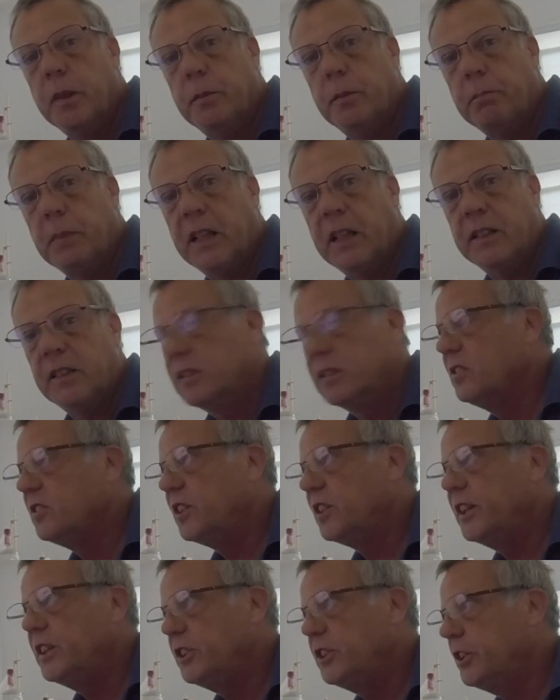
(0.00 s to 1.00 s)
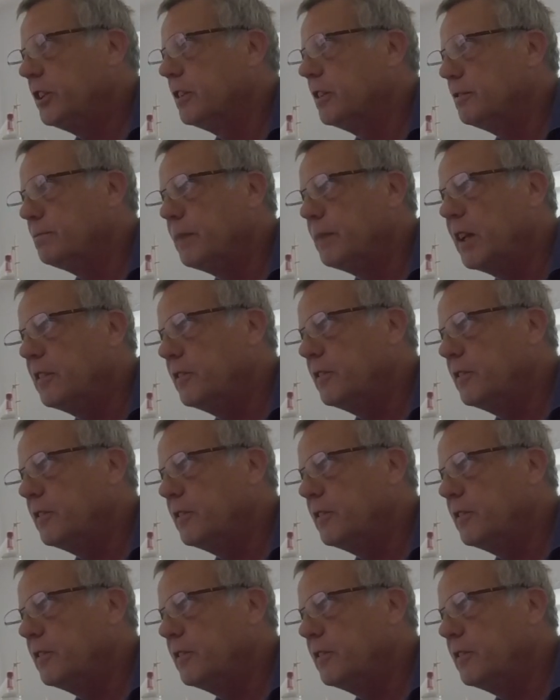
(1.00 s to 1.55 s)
monetization of my